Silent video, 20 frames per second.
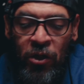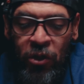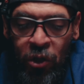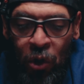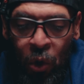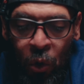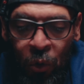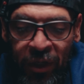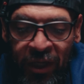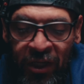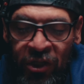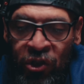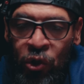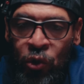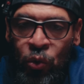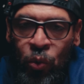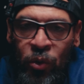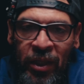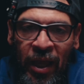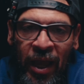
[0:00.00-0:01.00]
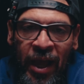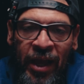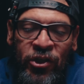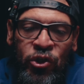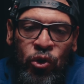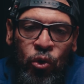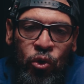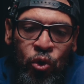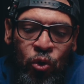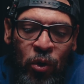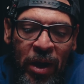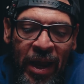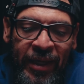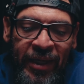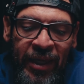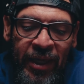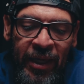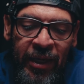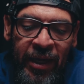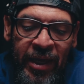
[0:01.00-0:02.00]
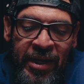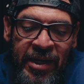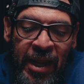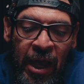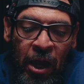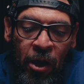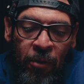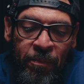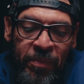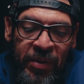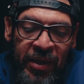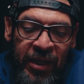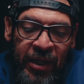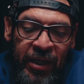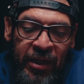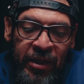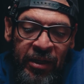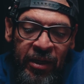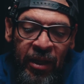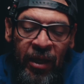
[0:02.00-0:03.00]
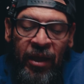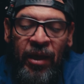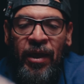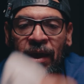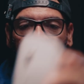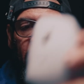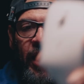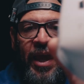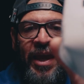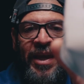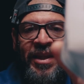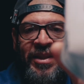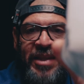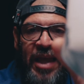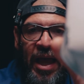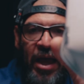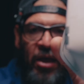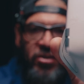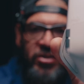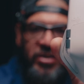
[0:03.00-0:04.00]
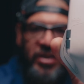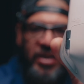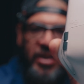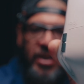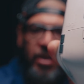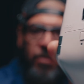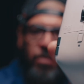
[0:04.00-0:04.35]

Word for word: No issues with the actual tracking, and now being 8,000